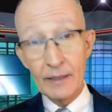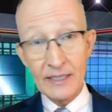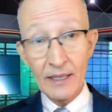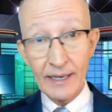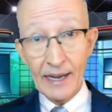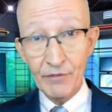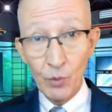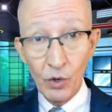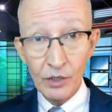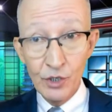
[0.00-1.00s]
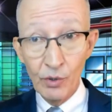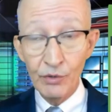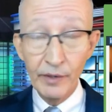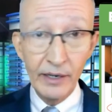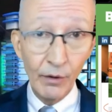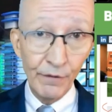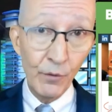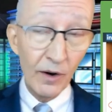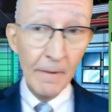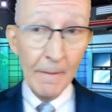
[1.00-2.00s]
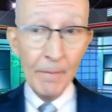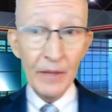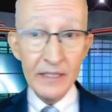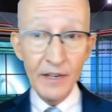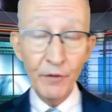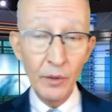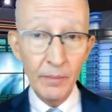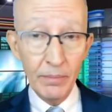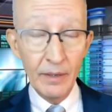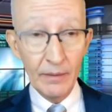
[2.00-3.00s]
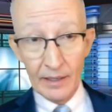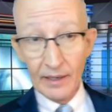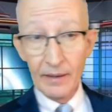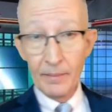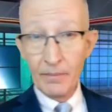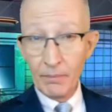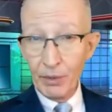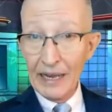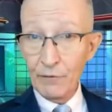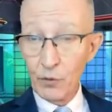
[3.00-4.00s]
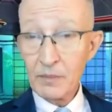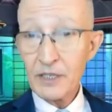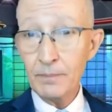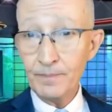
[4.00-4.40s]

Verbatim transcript: I think you have to work two or three or four different uh, platforms